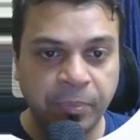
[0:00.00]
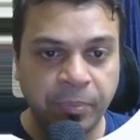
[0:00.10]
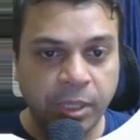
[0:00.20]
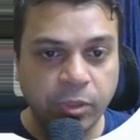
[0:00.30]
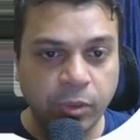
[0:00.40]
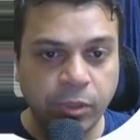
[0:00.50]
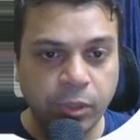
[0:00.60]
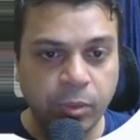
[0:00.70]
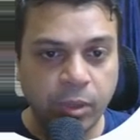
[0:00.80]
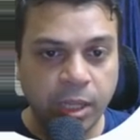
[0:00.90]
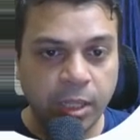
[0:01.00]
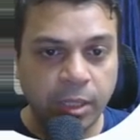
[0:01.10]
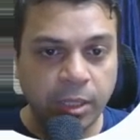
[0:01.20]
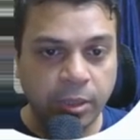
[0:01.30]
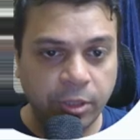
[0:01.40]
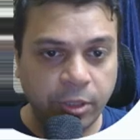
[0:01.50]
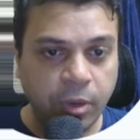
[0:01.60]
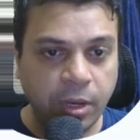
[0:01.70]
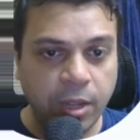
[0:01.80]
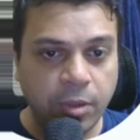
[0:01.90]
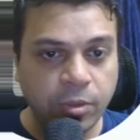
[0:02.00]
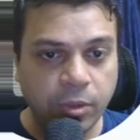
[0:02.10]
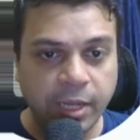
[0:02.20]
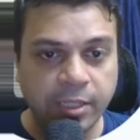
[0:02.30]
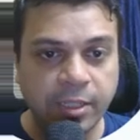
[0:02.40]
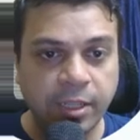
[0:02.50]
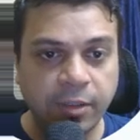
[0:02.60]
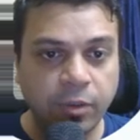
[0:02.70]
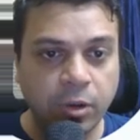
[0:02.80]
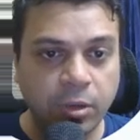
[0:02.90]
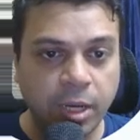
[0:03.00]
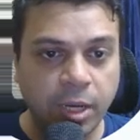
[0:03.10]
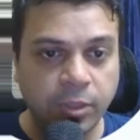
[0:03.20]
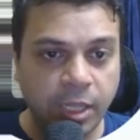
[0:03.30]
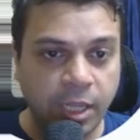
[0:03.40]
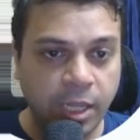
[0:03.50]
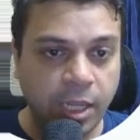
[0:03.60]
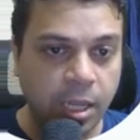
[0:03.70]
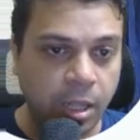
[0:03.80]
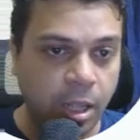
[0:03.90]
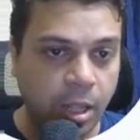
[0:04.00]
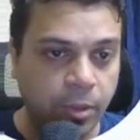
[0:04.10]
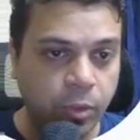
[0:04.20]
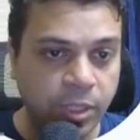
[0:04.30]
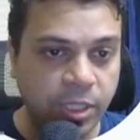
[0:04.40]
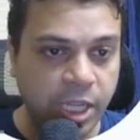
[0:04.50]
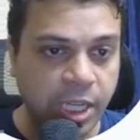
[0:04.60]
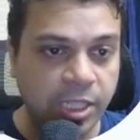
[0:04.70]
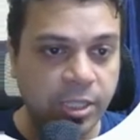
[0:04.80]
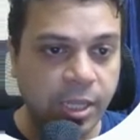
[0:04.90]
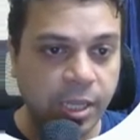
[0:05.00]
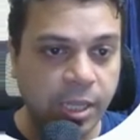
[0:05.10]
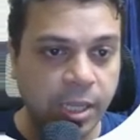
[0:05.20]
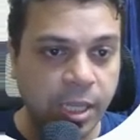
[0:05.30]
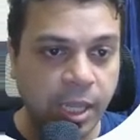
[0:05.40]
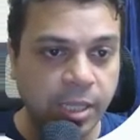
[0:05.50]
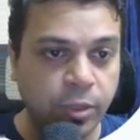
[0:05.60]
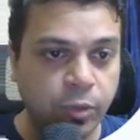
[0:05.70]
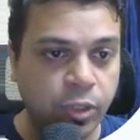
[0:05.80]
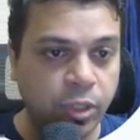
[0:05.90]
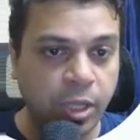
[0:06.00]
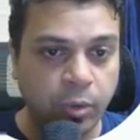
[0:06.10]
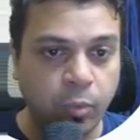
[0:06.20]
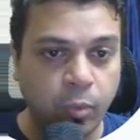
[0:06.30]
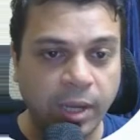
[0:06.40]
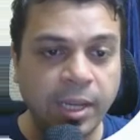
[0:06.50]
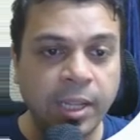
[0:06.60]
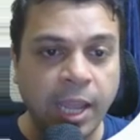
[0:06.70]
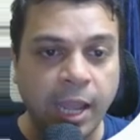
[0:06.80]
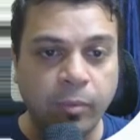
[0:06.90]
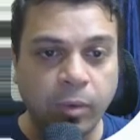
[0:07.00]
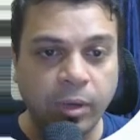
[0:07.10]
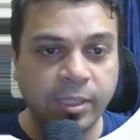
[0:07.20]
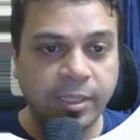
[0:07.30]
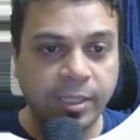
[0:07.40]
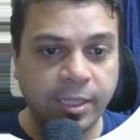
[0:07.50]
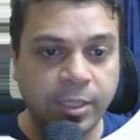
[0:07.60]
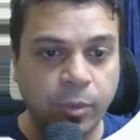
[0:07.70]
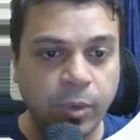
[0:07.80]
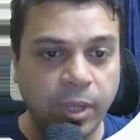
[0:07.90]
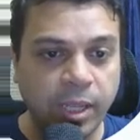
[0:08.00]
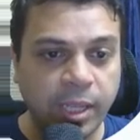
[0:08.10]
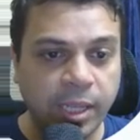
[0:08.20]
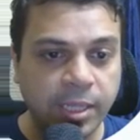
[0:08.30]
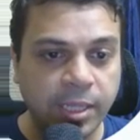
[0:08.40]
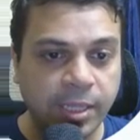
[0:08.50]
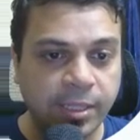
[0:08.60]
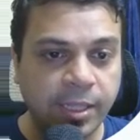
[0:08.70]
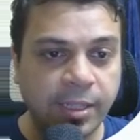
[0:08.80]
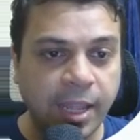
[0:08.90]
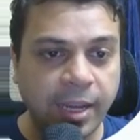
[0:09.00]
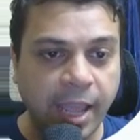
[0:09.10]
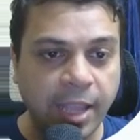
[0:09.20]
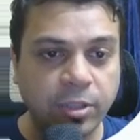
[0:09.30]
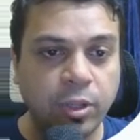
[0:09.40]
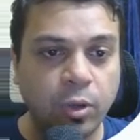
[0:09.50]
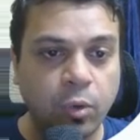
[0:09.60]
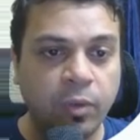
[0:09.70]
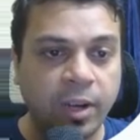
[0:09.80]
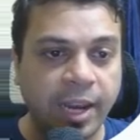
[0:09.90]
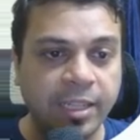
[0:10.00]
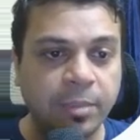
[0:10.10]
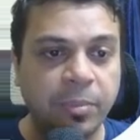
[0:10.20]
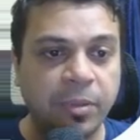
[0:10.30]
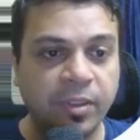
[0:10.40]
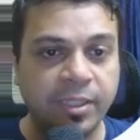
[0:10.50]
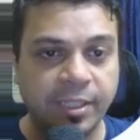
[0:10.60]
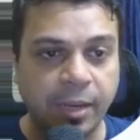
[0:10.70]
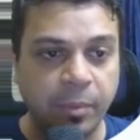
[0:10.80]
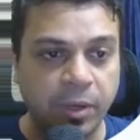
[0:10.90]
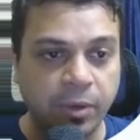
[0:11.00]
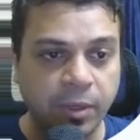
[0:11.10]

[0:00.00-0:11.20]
there's also the third one now. So that's df.lc cookie change is new journey equal to 1. And what is this is doing is this line actually overrides the previous assignment.